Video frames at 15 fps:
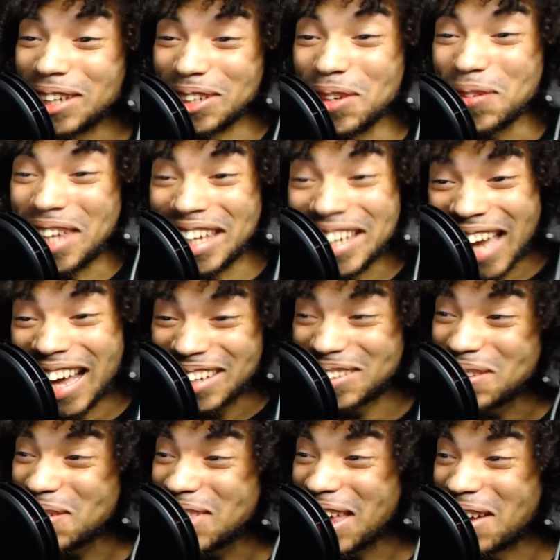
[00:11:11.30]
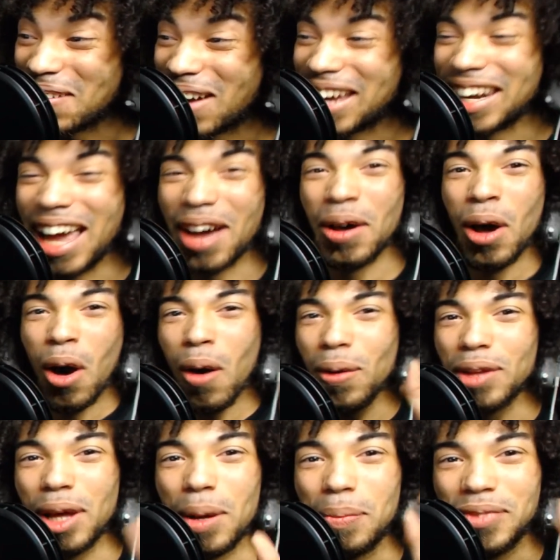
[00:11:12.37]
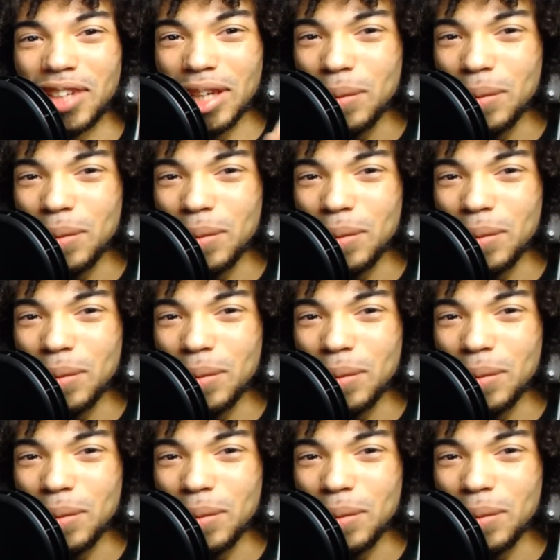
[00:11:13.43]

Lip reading: you cannot do that right now. Hold up. Team